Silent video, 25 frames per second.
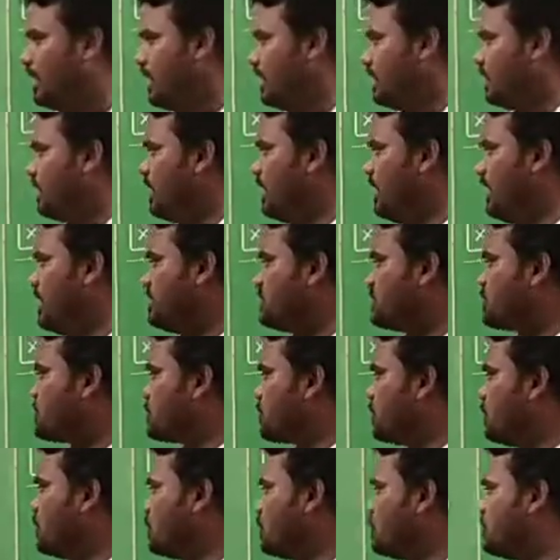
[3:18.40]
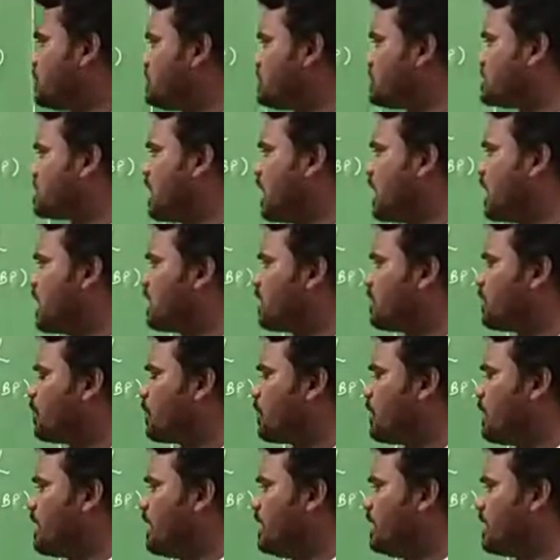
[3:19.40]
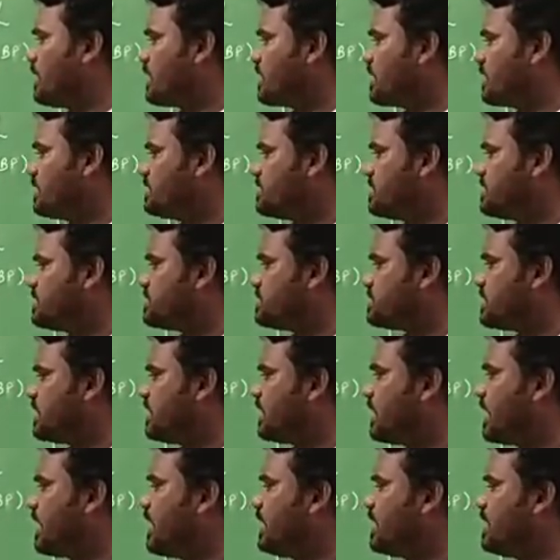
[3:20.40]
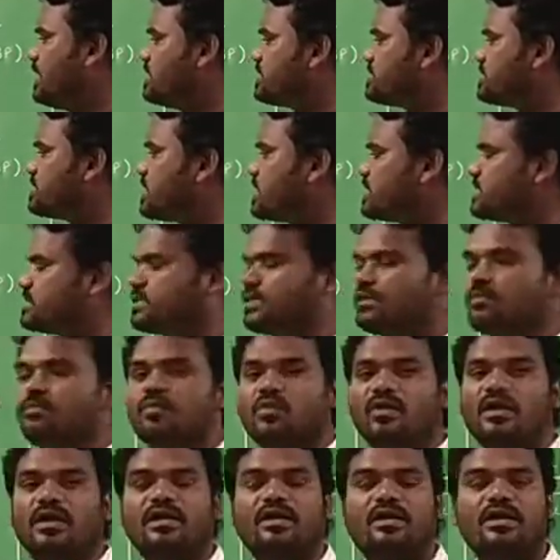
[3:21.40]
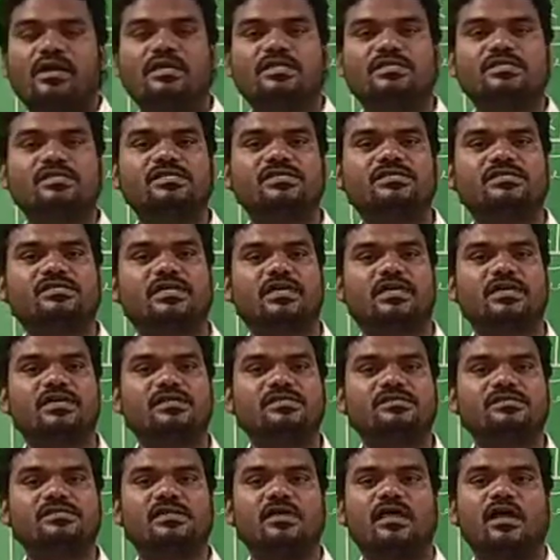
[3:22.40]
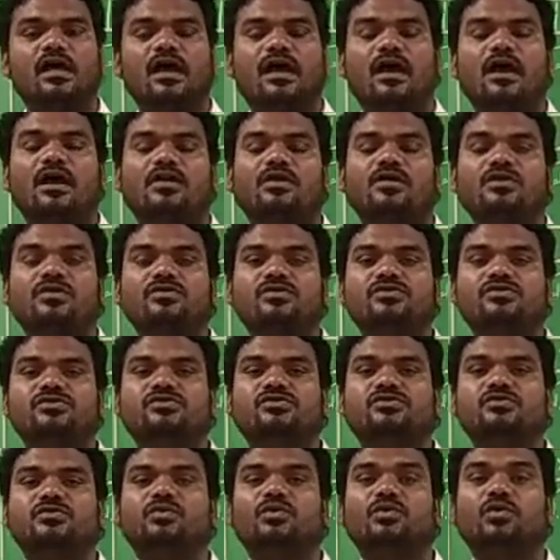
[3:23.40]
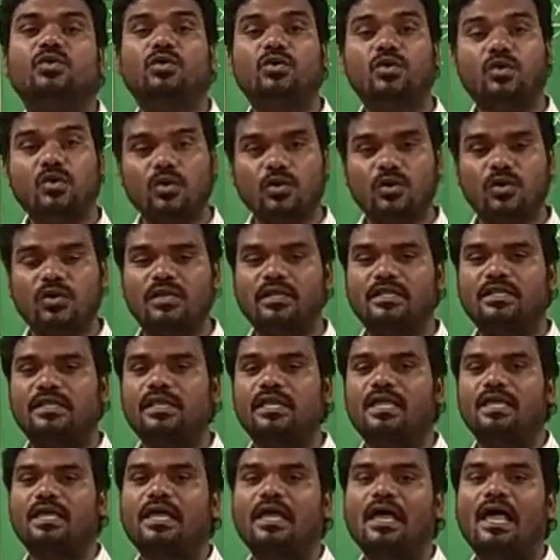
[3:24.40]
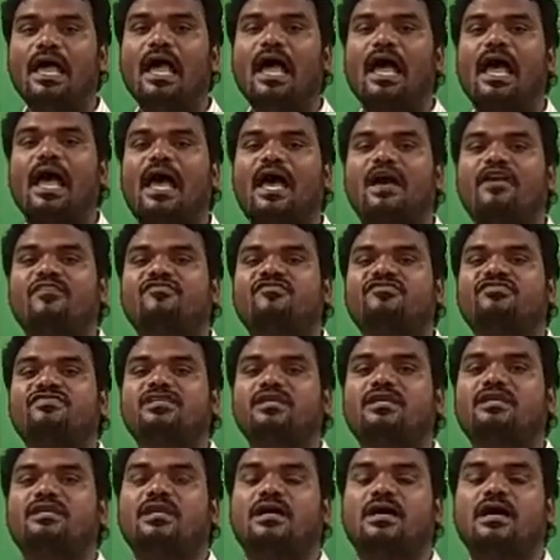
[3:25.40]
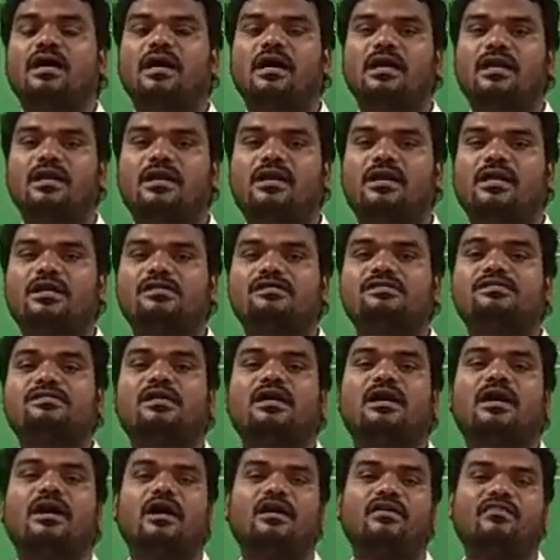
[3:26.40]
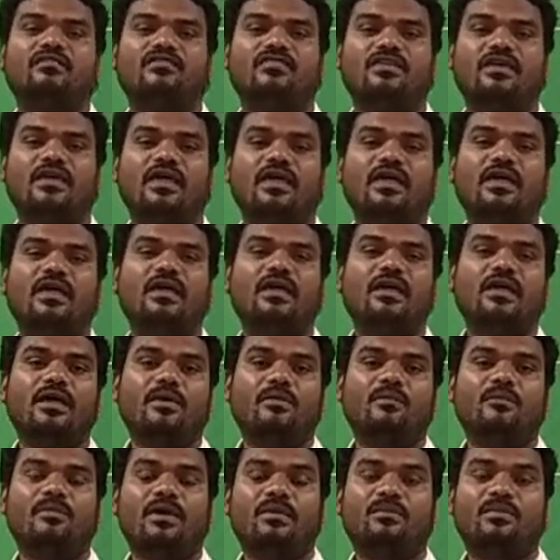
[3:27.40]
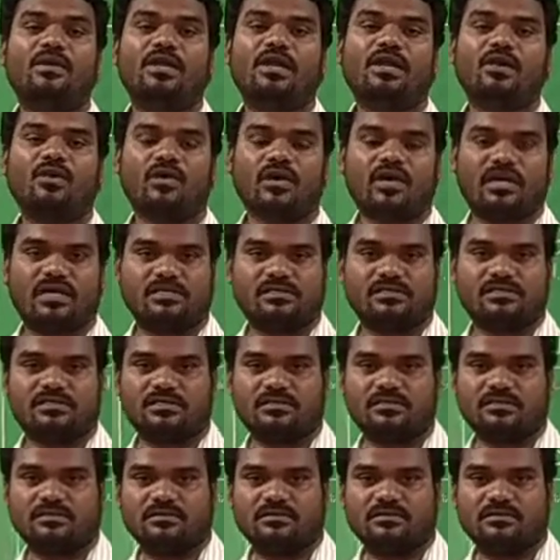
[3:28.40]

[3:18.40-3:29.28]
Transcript: These 2, stock pointer register and instruction pointer registers, are used to hold the offset address of a memory location.